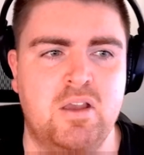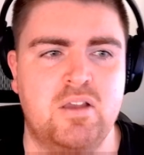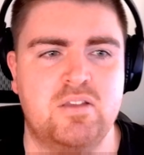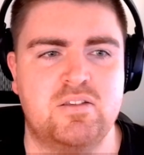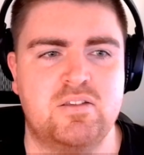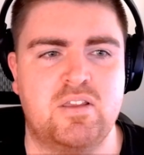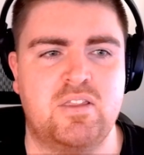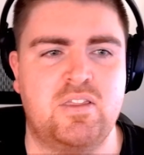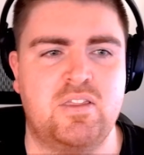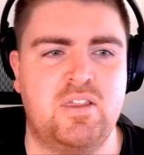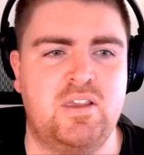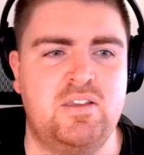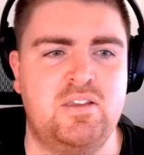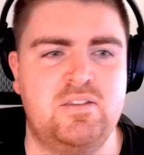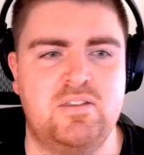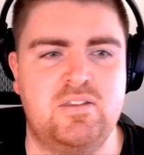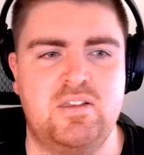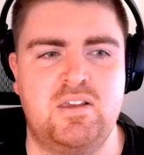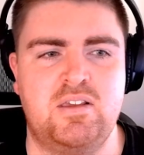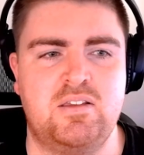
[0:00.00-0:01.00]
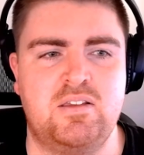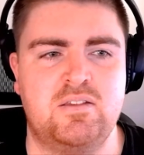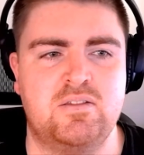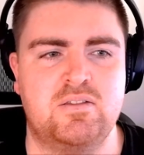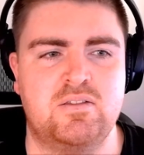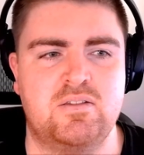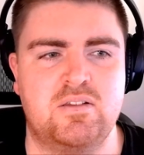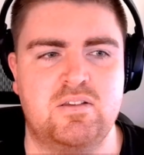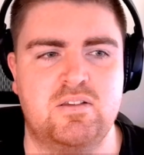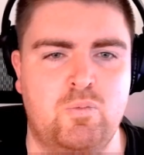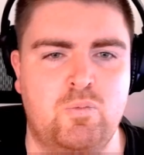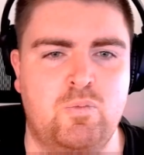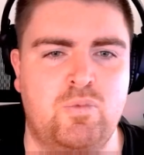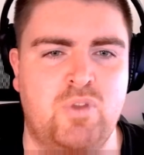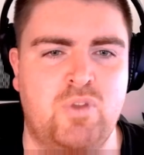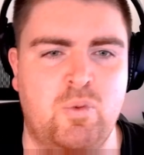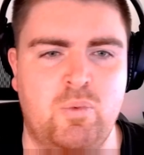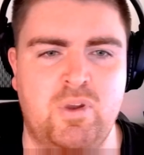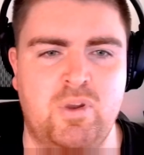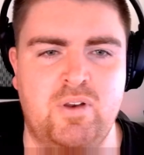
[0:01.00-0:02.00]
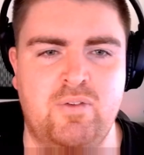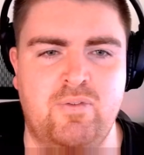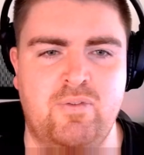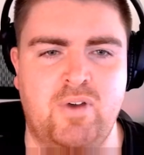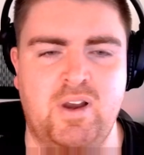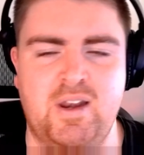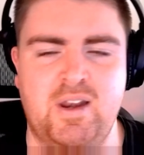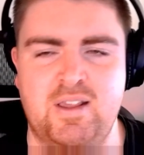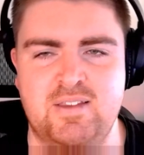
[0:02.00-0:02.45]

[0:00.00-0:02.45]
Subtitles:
So these things that we're defining